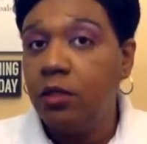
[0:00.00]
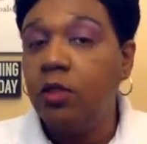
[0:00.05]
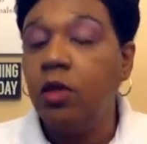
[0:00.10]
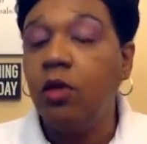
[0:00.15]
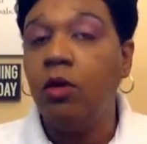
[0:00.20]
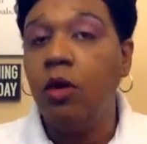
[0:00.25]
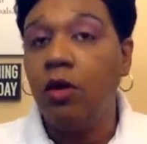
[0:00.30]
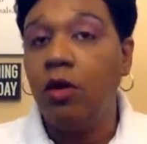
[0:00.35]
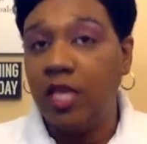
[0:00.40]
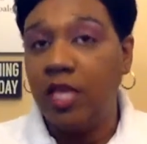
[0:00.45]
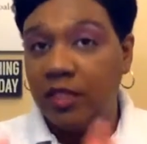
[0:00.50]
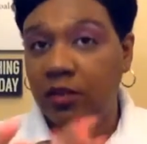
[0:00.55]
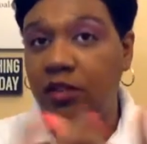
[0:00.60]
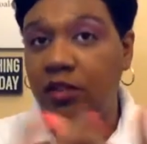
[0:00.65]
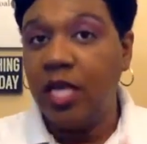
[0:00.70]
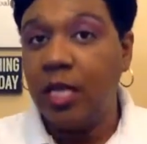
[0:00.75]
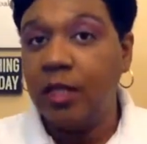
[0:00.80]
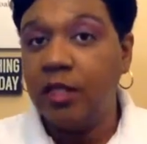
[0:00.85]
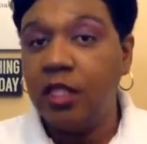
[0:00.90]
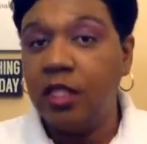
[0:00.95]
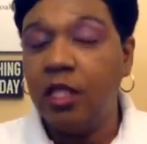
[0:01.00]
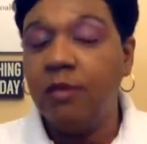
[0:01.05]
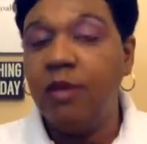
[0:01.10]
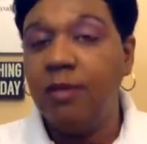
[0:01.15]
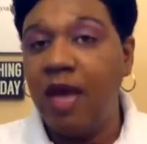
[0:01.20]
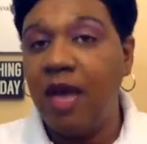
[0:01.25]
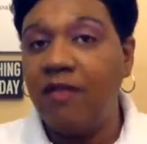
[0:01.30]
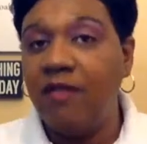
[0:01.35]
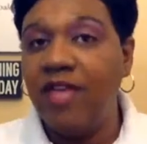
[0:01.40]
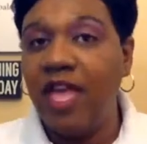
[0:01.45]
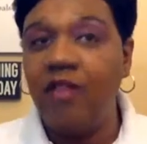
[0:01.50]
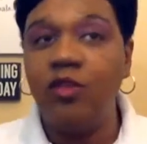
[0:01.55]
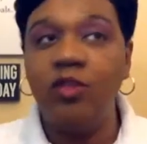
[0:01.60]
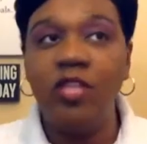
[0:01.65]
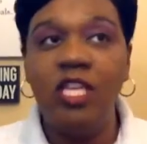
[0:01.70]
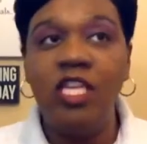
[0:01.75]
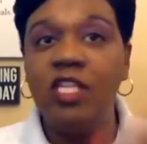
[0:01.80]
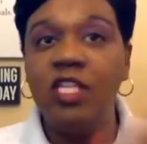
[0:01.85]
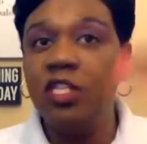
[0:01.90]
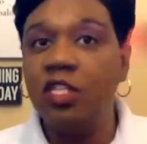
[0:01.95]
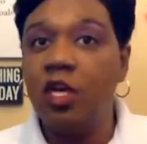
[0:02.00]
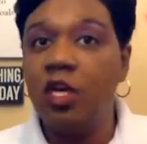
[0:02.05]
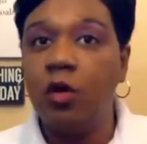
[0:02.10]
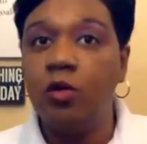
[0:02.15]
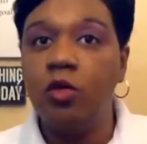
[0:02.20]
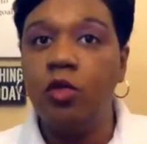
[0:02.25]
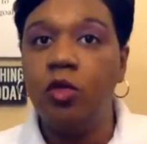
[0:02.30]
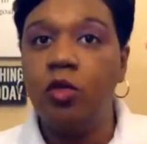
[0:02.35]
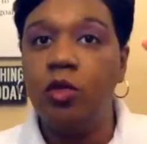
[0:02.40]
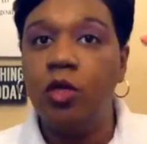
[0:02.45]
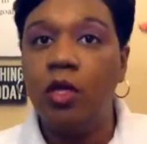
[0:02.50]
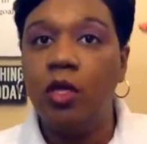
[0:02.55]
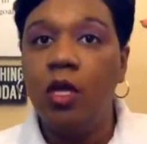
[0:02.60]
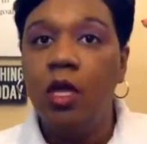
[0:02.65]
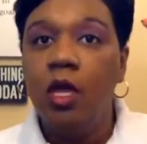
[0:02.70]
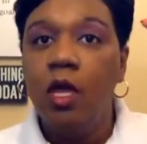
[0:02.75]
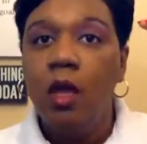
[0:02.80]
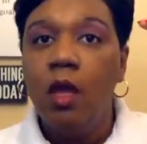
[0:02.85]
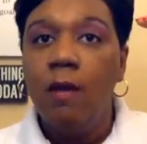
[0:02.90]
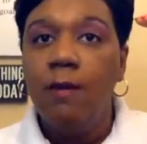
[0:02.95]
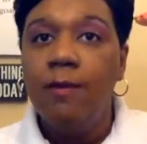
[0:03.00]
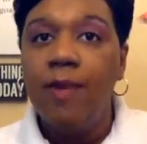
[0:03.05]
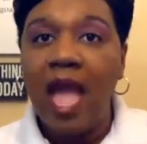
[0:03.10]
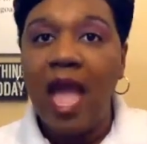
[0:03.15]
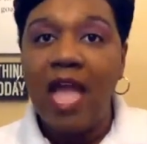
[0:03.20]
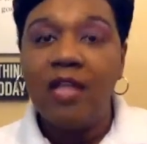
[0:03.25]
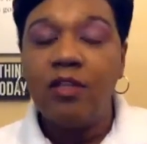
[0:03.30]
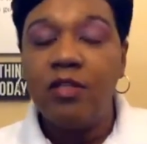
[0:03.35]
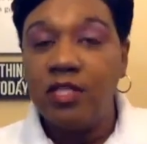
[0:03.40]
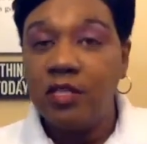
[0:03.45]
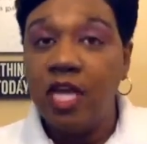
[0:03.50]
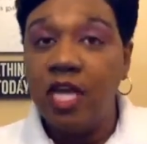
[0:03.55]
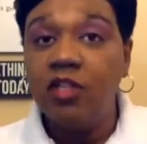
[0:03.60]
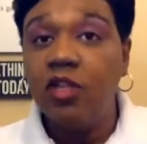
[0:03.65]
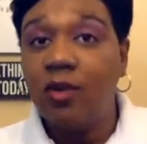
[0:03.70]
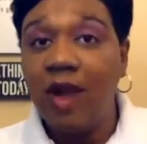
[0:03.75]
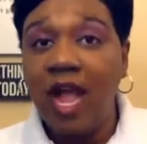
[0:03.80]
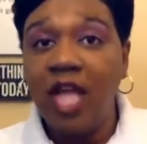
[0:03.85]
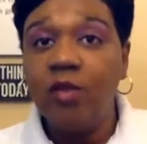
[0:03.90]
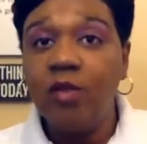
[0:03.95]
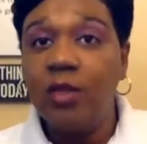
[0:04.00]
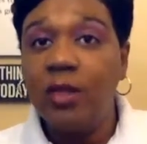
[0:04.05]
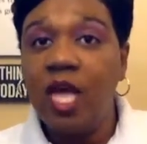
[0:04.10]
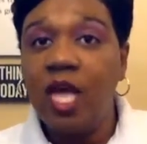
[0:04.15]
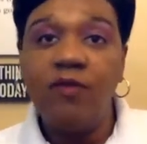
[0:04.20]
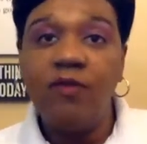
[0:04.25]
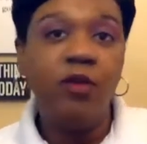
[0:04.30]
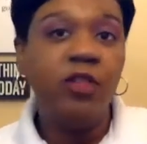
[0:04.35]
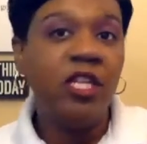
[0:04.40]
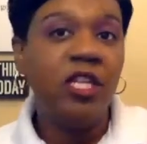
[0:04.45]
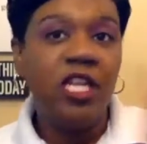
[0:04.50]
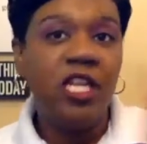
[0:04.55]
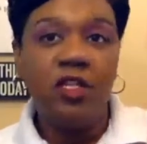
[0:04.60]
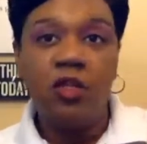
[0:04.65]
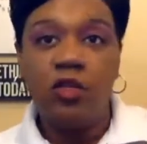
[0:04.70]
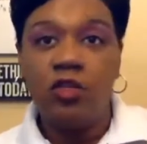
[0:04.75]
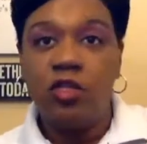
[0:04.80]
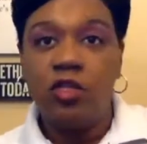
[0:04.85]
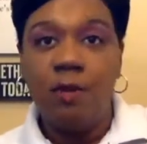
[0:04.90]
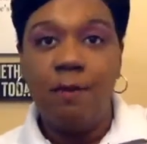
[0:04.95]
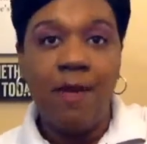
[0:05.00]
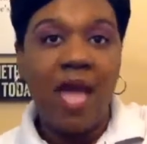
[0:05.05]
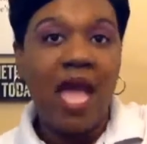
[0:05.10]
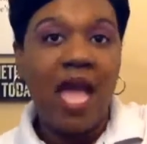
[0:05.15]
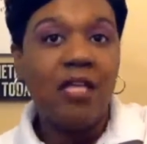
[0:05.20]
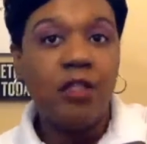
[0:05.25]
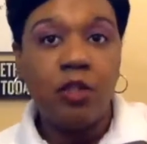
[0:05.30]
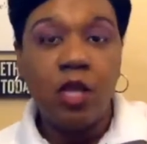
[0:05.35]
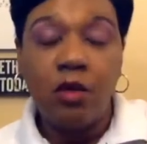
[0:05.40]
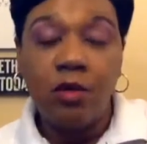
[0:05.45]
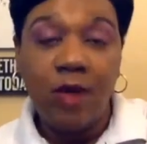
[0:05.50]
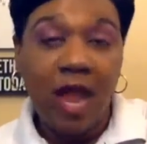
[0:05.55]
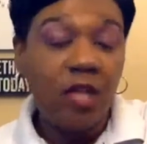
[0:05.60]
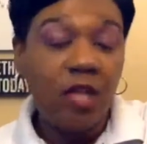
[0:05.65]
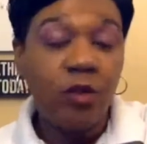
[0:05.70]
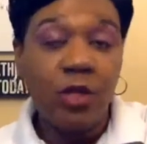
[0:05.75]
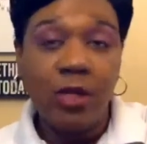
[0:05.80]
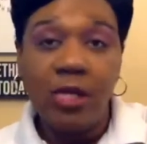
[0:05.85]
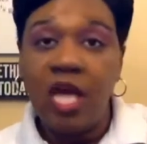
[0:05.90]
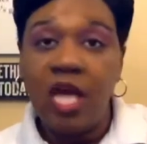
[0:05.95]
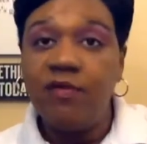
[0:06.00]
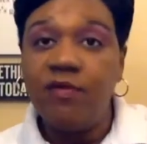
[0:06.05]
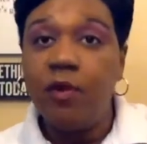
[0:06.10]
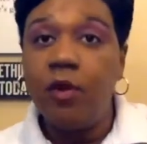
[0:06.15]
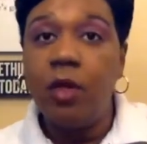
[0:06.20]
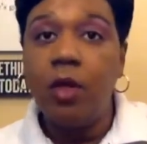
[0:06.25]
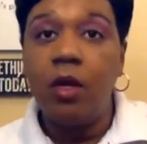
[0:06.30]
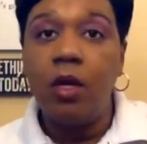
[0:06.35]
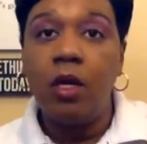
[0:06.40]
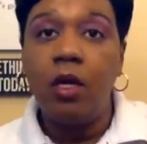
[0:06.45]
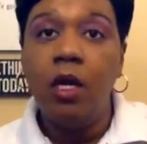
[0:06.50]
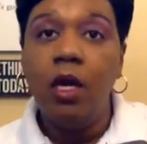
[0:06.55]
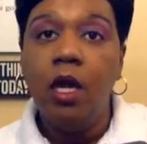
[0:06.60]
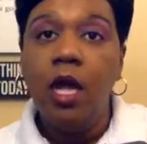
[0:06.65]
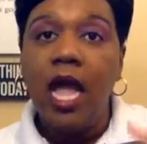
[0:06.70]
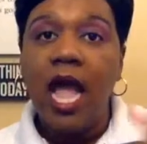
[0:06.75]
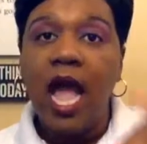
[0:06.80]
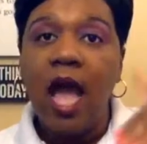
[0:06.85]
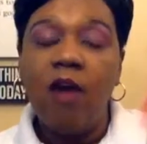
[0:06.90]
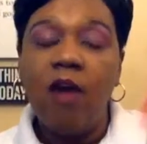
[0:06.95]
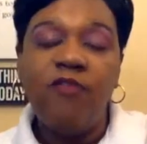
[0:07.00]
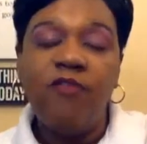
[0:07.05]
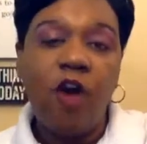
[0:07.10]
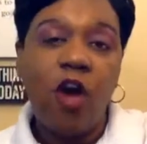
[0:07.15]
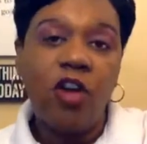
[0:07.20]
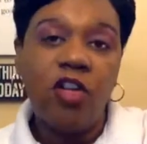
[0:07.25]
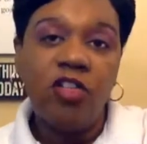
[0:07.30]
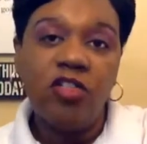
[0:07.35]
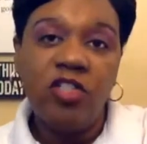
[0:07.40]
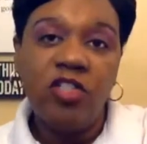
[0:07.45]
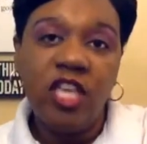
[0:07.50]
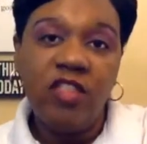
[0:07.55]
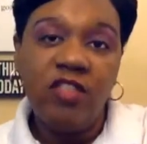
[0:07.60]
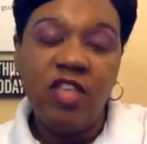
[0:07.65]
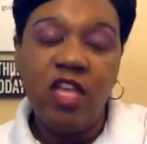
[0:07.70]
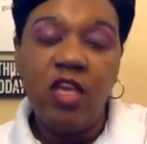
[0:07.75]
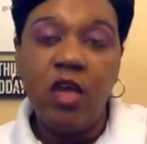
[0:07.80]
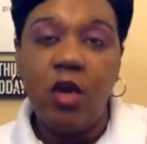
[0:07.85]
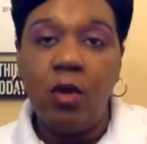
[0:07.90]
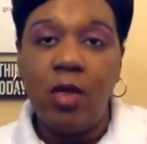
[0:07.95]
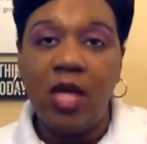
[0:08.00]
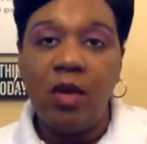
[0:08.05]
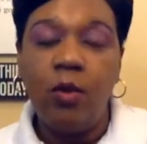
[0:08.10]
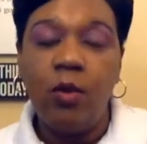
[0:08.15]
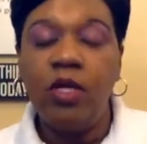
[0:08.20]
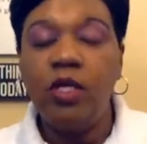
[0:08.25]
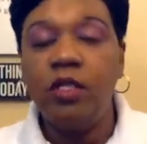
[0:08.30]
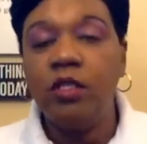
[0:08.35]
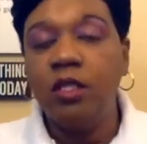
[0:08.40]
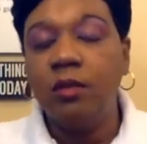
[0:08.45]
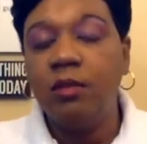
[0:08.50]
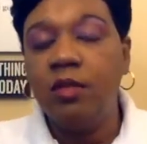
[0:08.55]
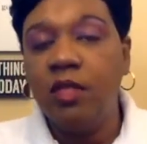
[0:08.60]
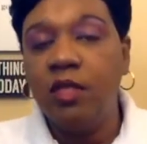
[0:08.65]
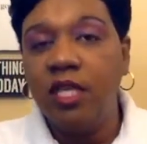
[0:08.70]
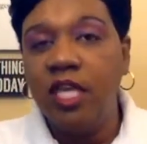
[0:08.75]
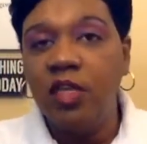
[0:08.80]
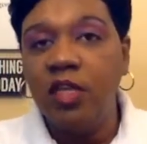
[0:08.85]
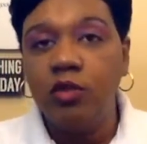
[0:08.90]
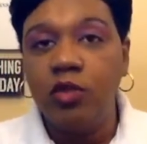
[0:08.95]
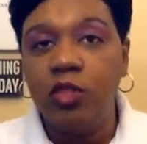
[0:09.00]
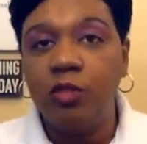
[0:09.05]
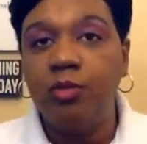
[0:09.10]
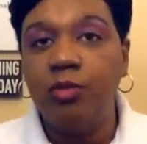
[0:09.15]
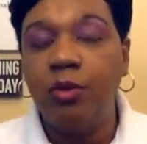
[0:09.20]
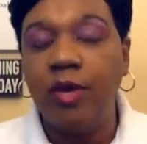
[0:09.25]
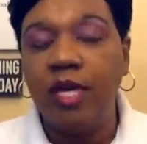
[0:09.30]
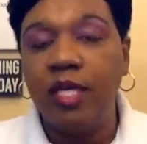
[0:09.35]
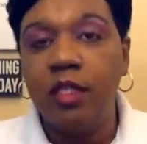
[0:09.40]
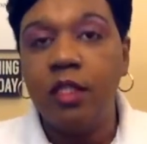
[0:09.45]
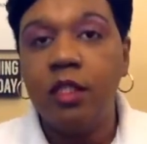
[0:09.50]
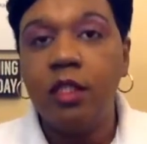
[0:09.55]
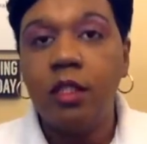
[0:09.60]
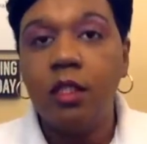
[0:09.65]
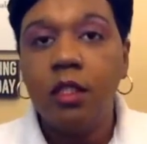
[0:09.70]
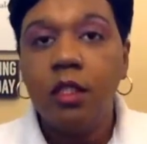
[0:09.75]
So mm-hmm. okay, so tell us a little bit about that. Do they need to go to the back undergraduate level? they need to go to the mass a graduate level, or how far can they go? Like, what are some of the entrance points?